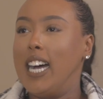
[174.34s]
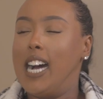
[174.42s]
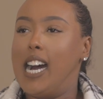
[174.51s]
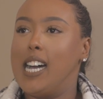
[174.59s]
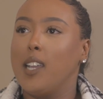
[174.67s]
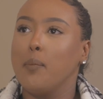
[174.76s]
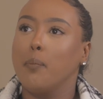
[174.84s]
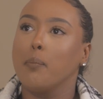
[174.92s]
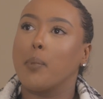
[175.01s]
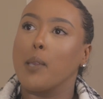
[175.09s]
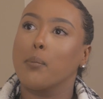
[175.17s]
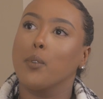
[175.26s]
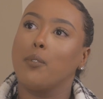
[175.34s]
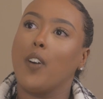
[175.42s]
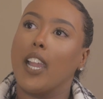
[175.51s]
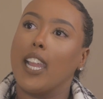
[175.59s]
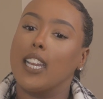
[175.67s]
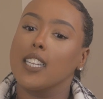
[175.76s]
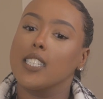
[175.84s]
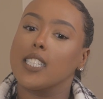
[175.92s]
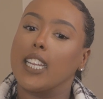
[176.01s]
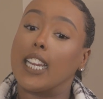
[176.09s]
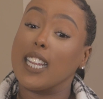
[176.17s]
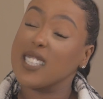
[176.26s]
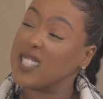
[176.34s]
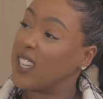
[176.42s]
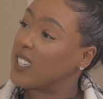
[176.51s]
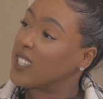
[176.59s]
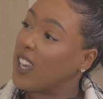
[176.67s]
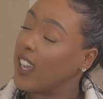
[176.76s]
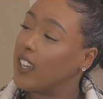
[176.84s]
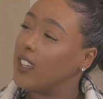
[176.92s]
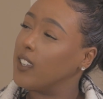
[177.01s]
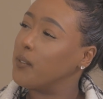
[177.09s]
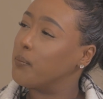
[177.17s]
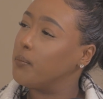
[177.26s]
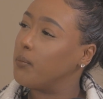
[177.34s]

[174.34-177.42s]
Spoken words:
Yeah. People find it easy to kind of